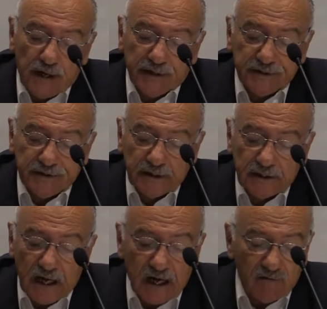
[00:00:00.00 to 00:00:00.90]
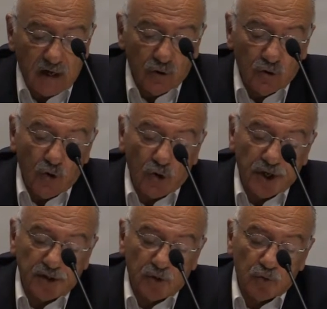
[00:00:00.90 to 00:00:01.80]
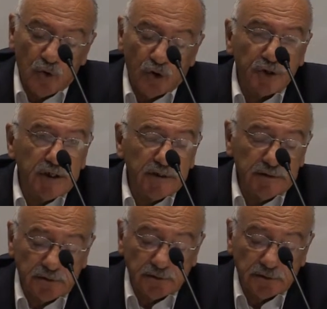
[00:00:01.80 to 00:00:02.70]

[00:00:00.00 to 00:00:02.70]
ties them together, even if the ties are weak.